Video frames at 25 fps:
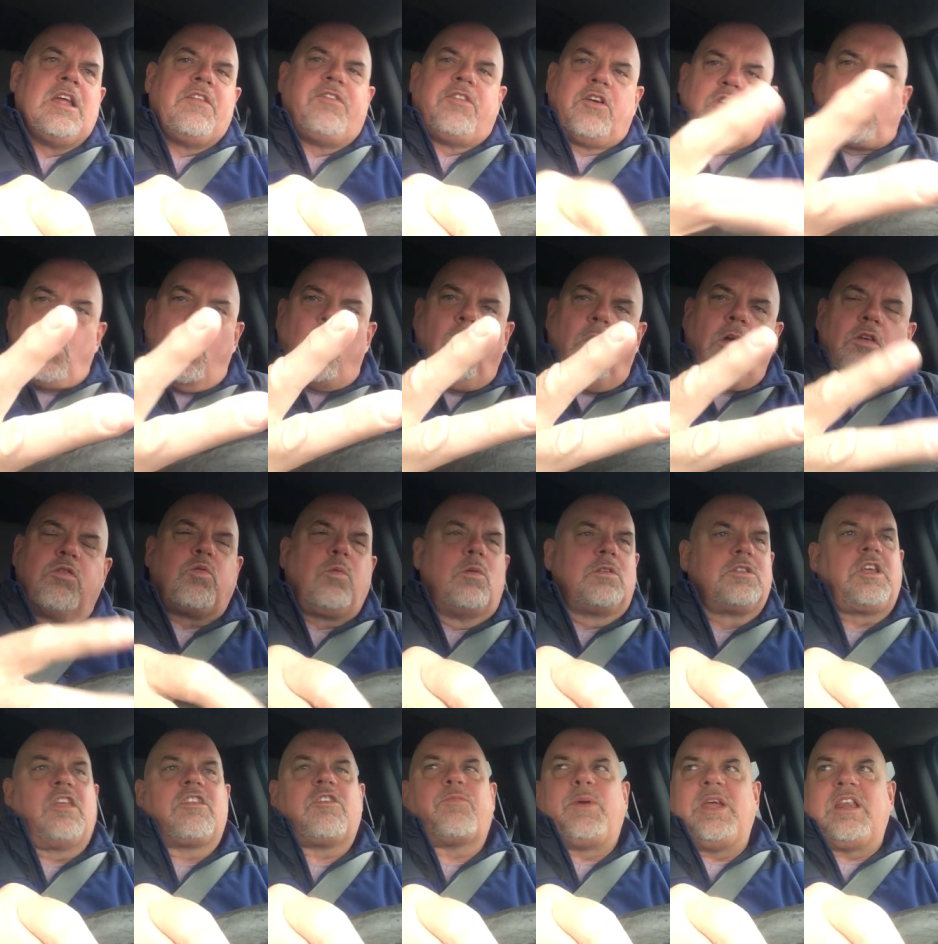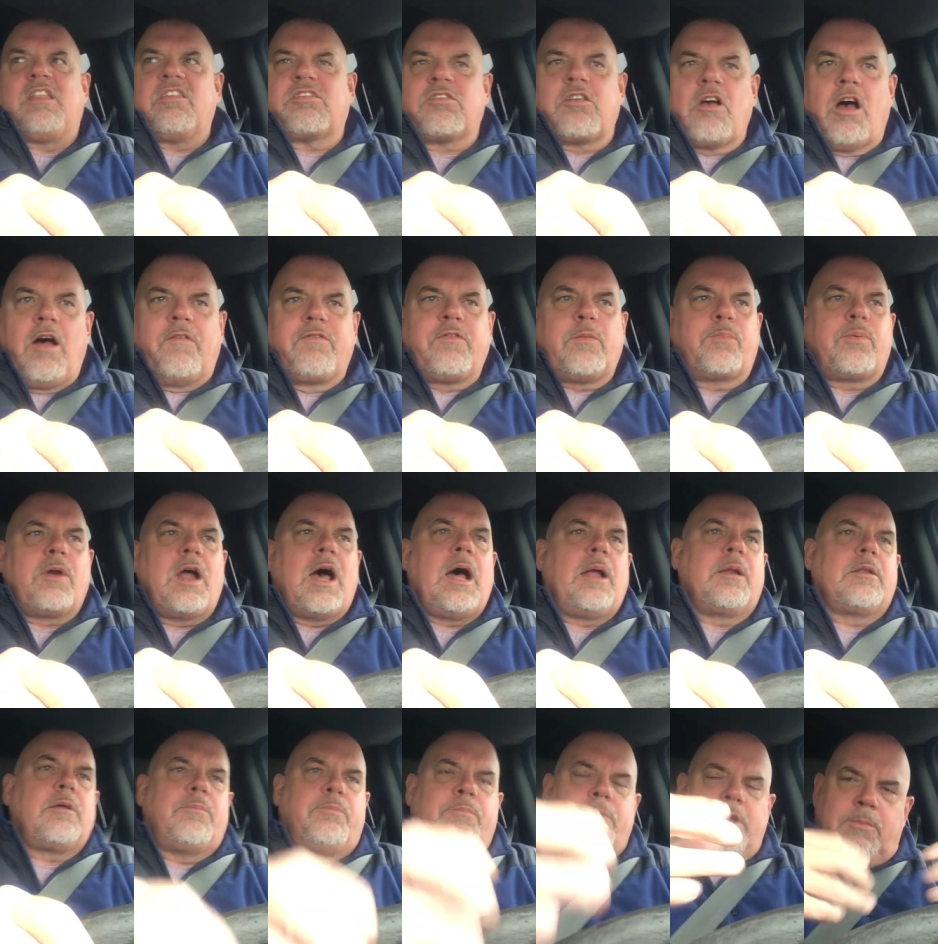the goals will just be to solve the
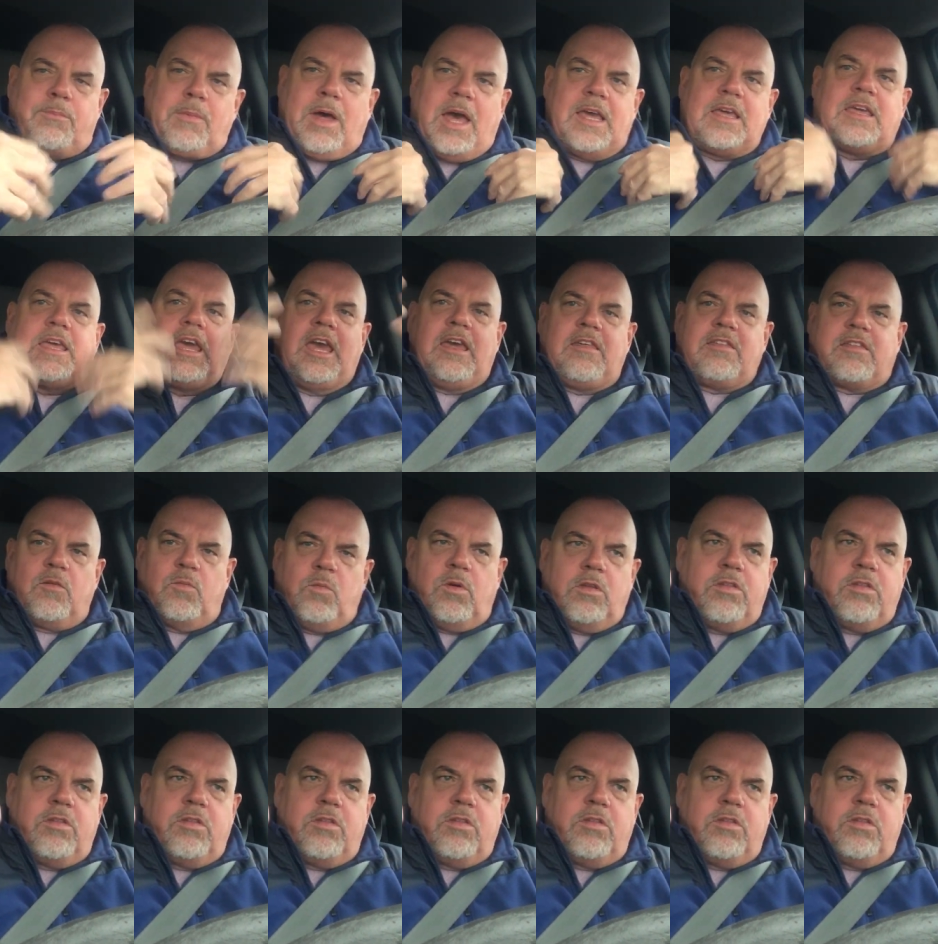problem. In my case, it